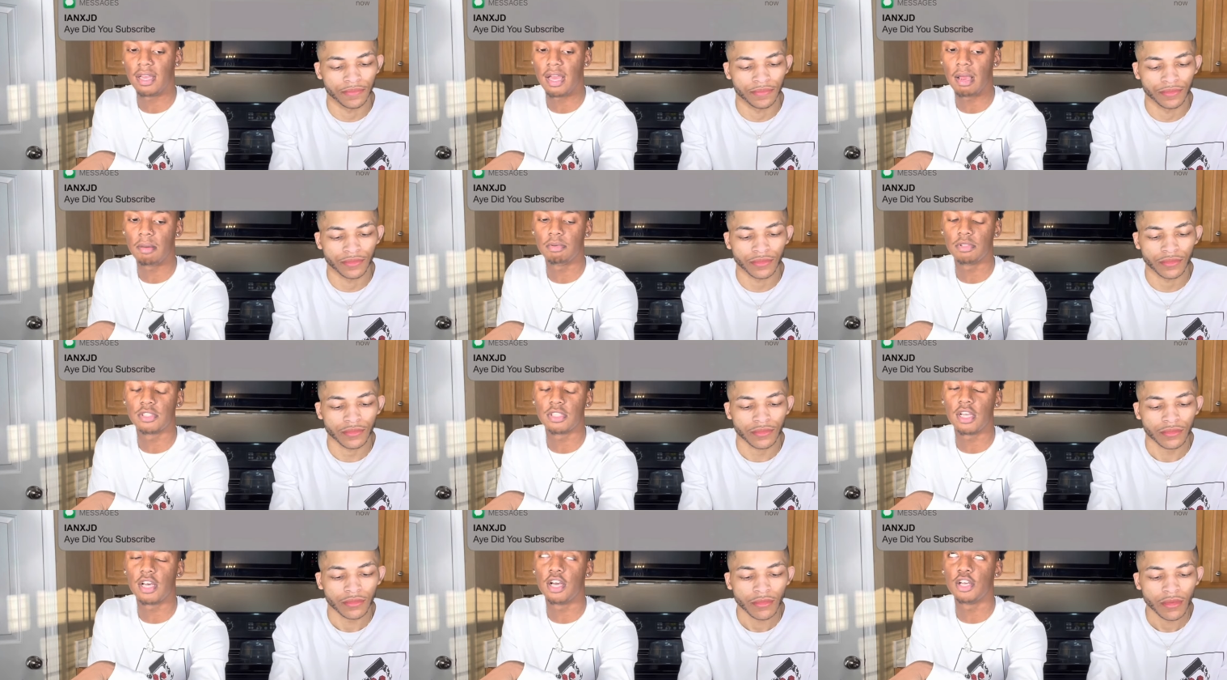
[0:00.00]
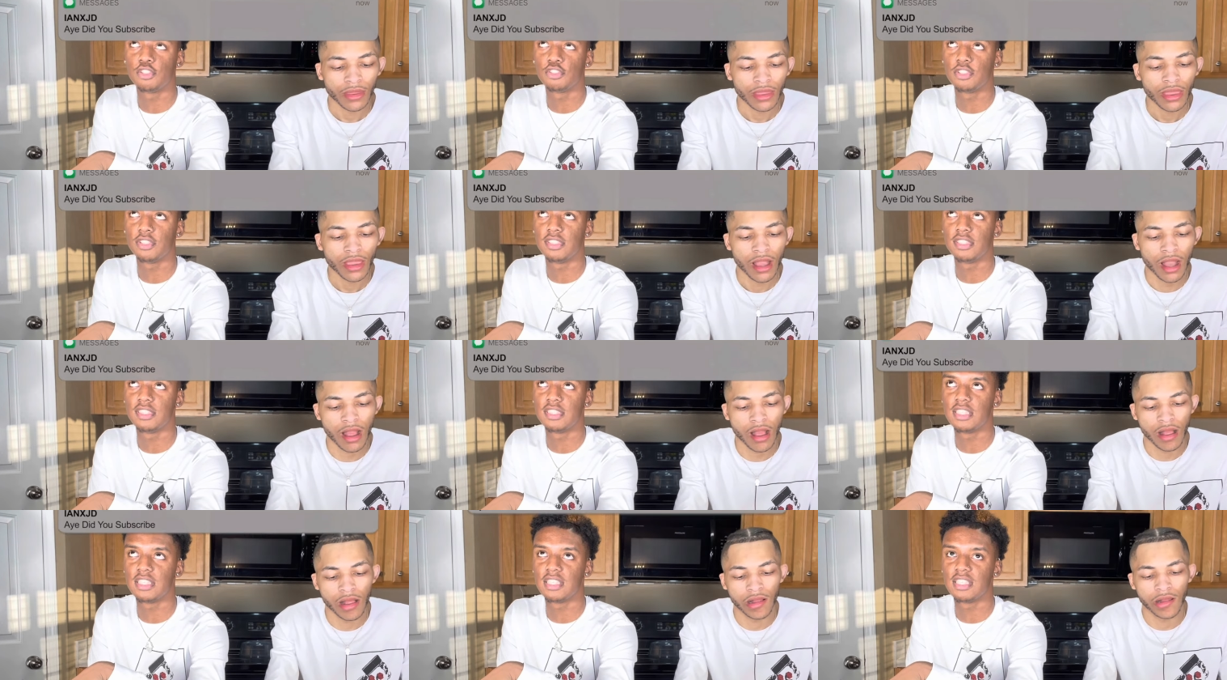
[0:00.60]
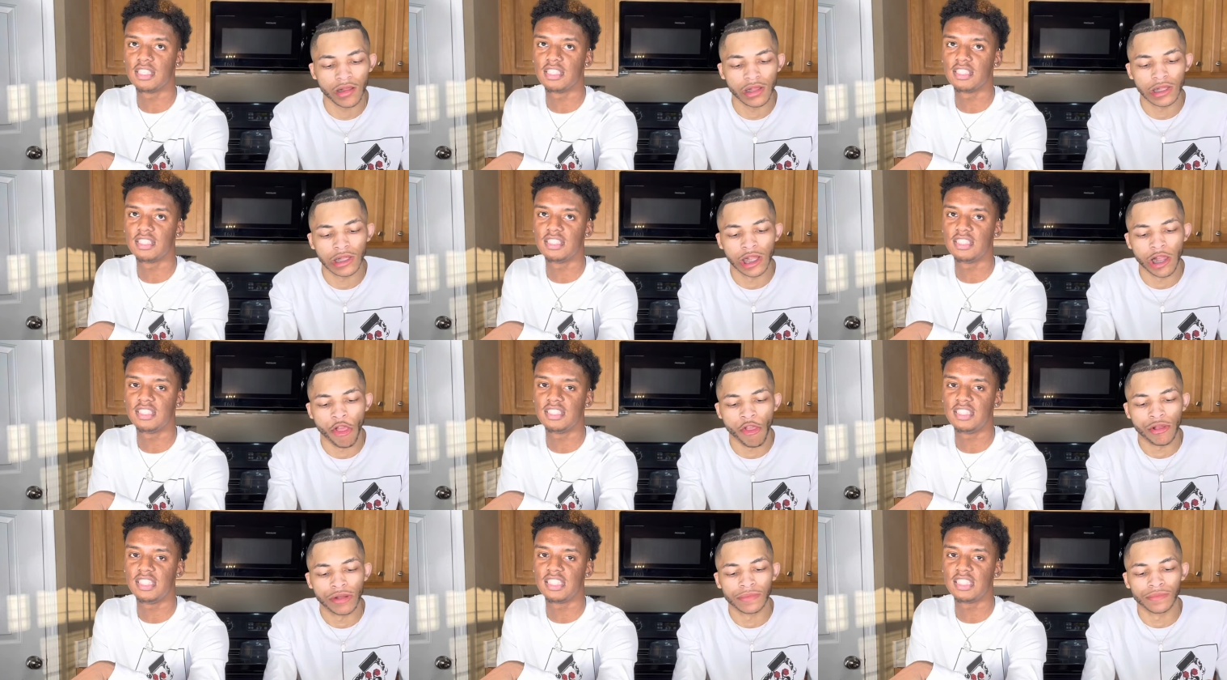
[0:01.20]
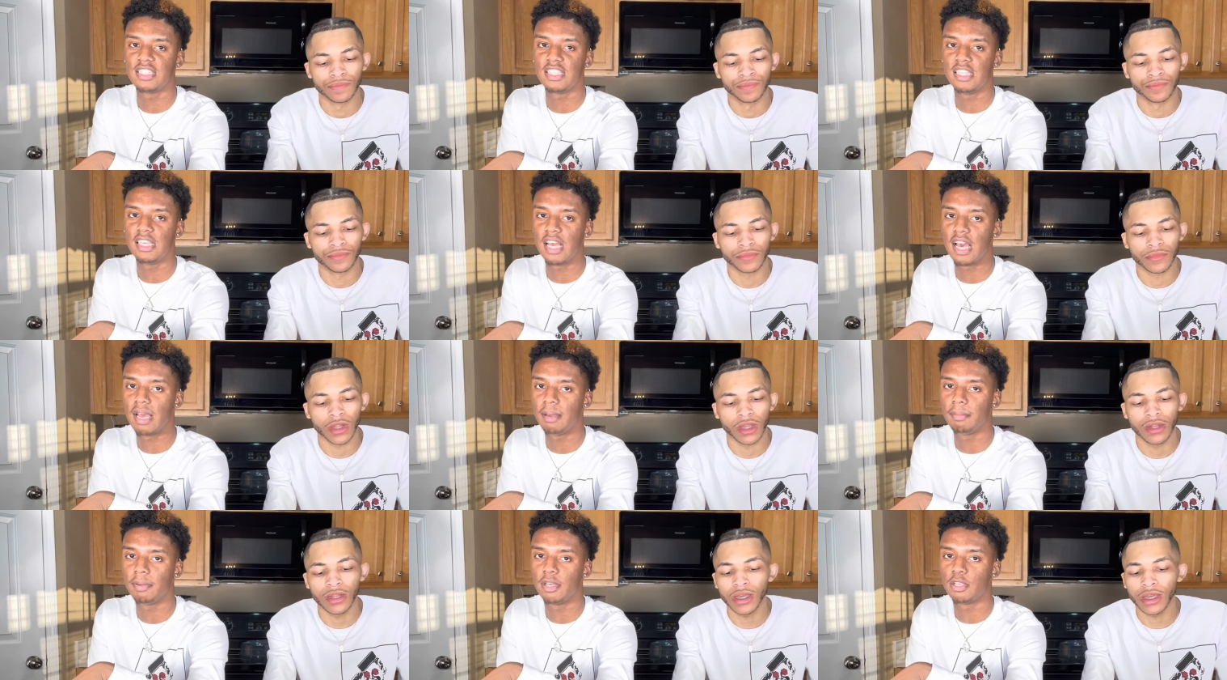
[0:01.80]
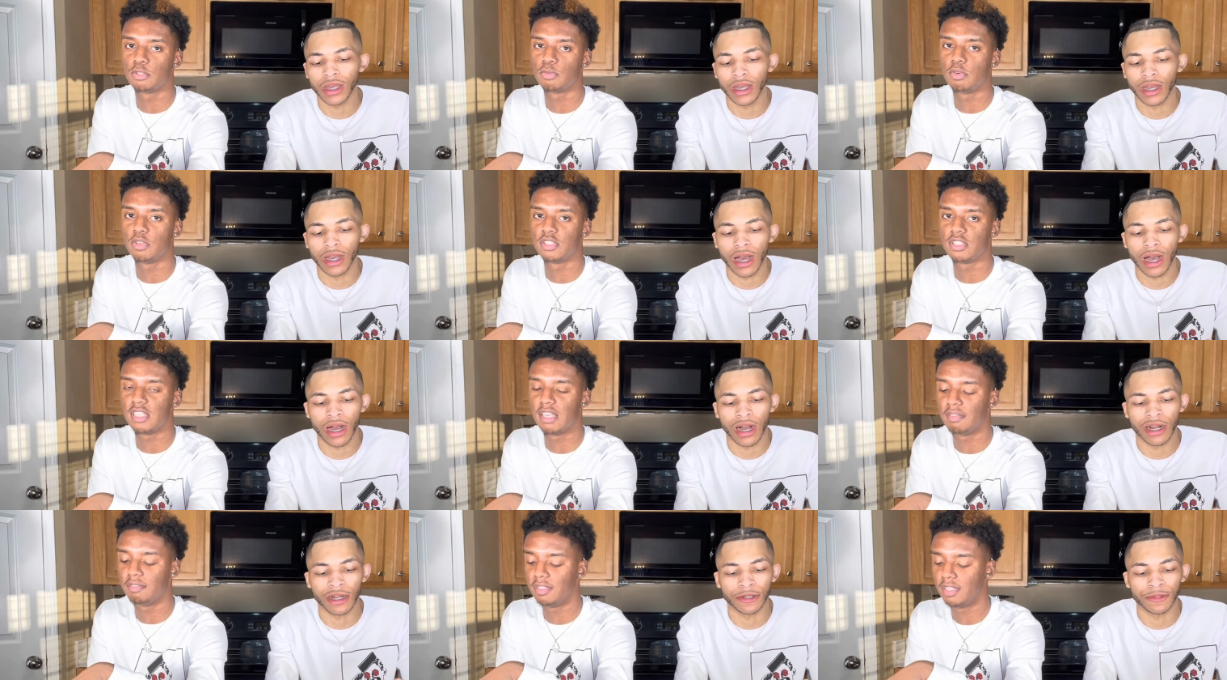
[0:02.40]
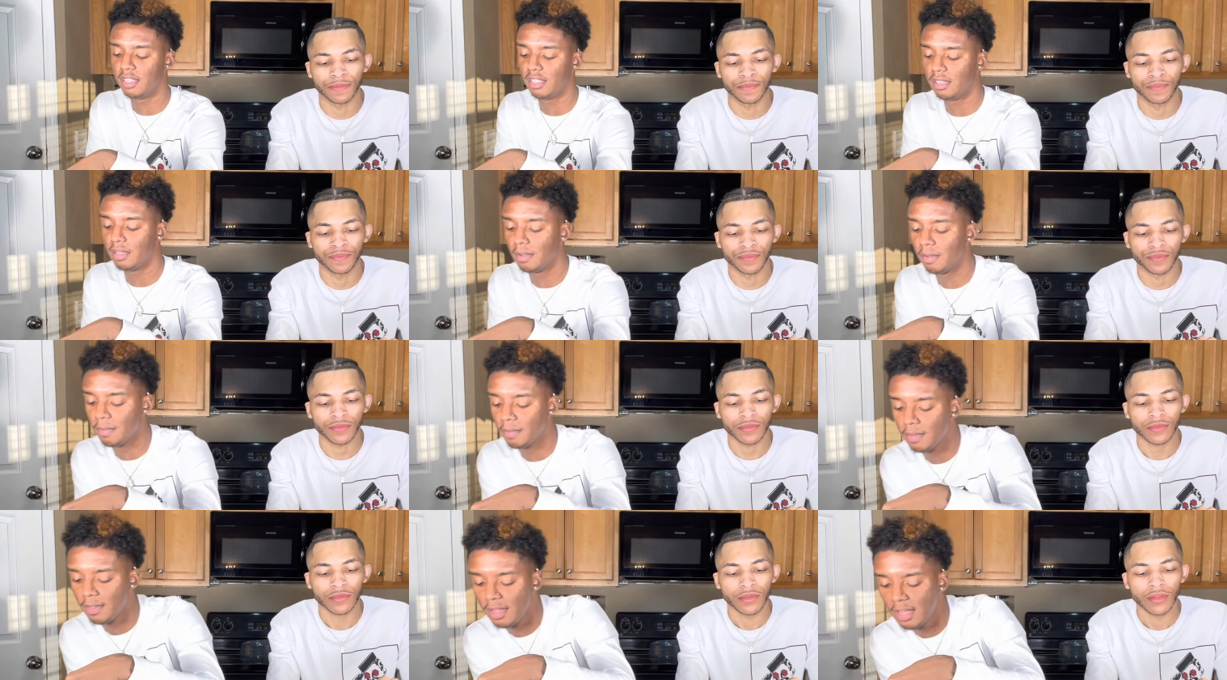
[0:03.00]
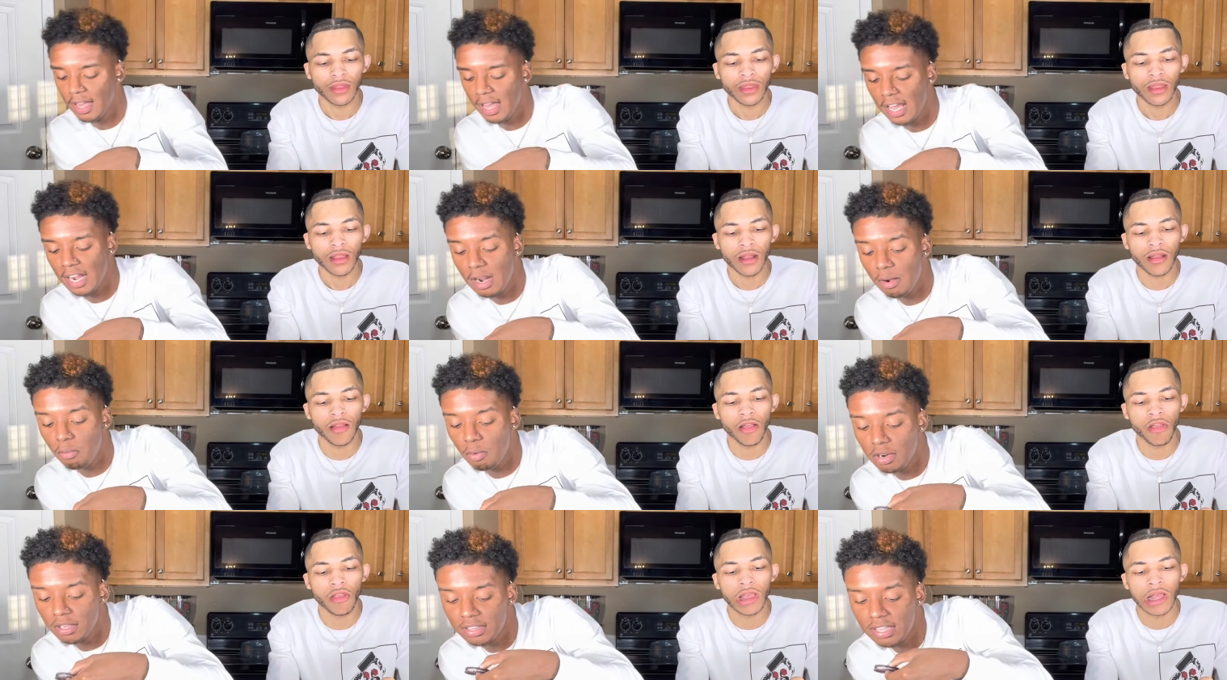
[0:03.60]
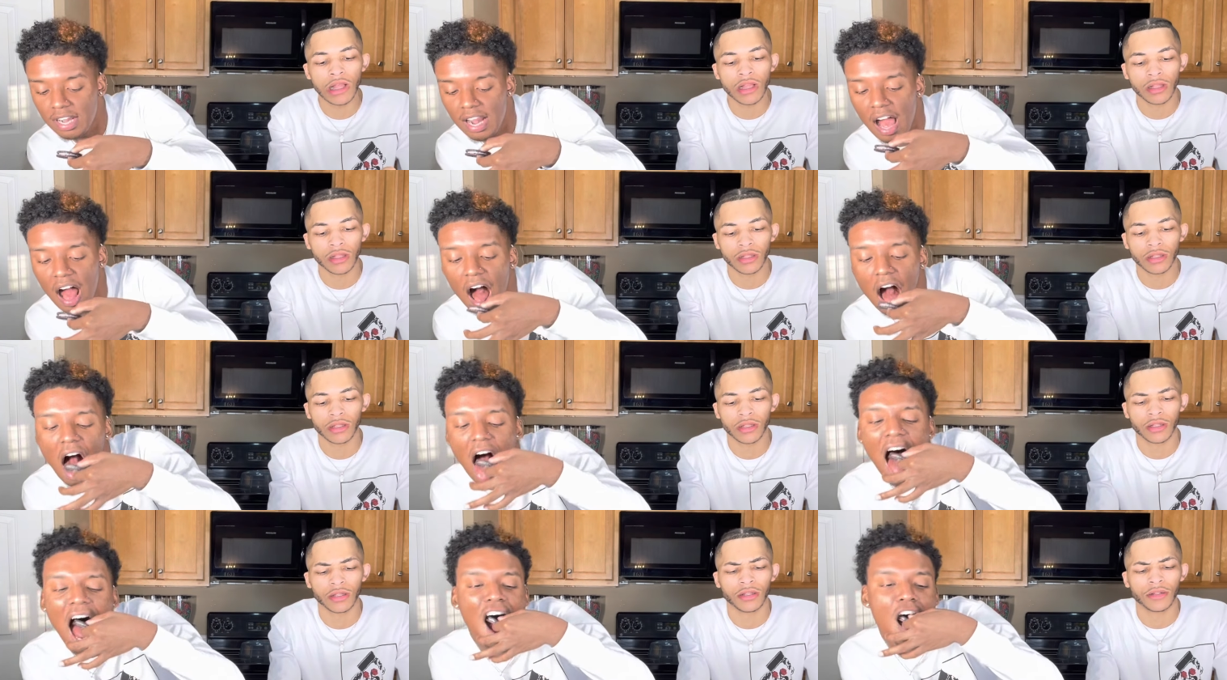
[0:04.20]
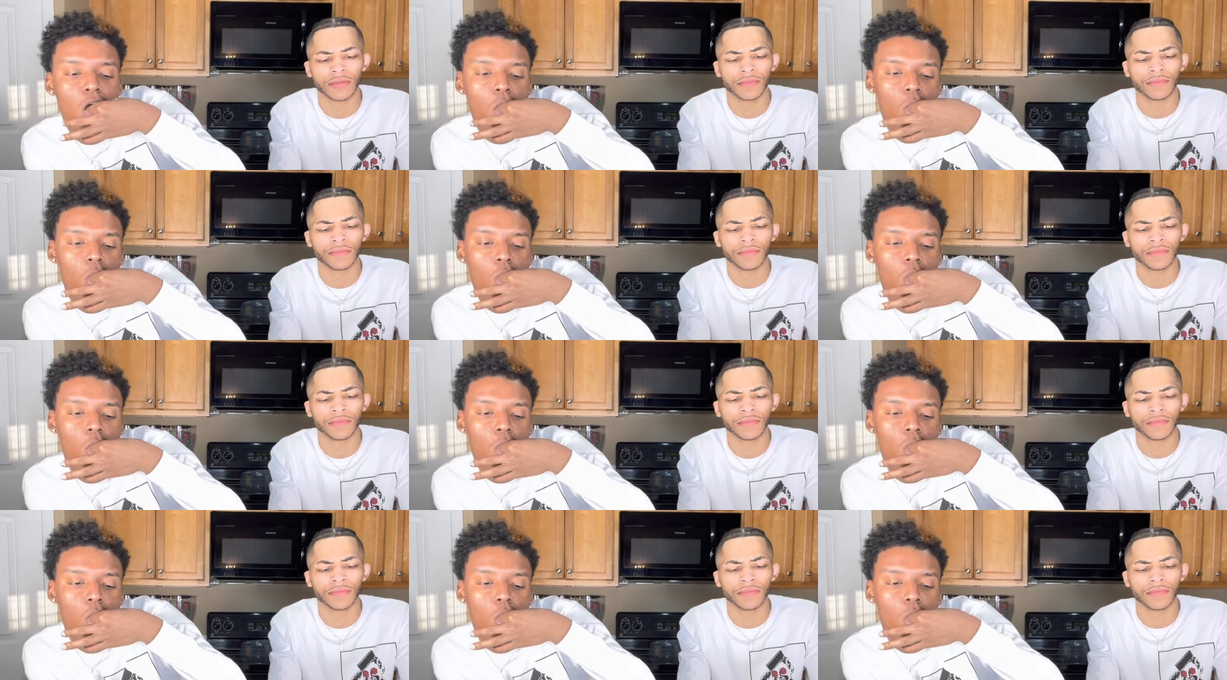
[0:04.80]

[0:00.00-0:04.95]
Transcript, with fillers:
Speaker 1: I was 169 pounds, 170, and I worked it out.